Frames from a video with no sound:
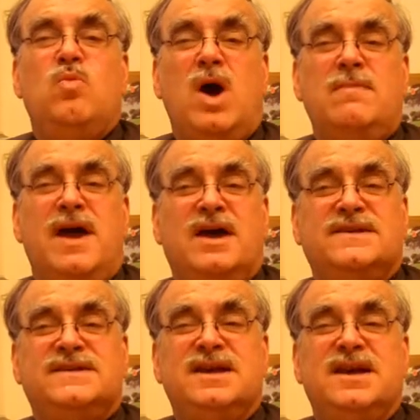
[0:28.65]

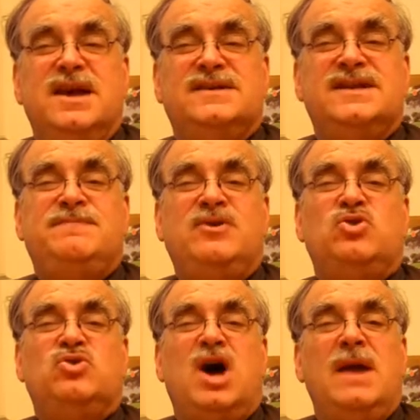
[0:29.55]
WiMAX is a
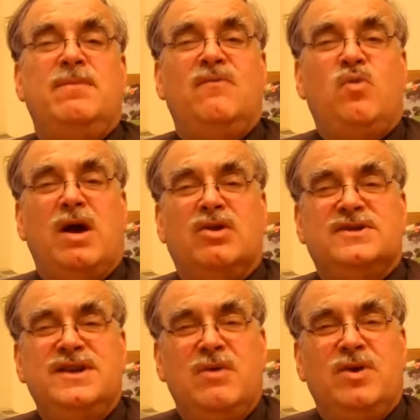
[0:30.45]
special type of
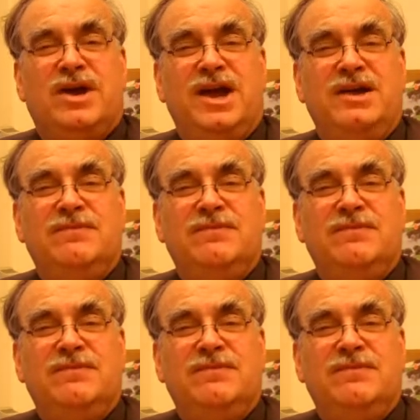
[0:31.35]
wireless networking.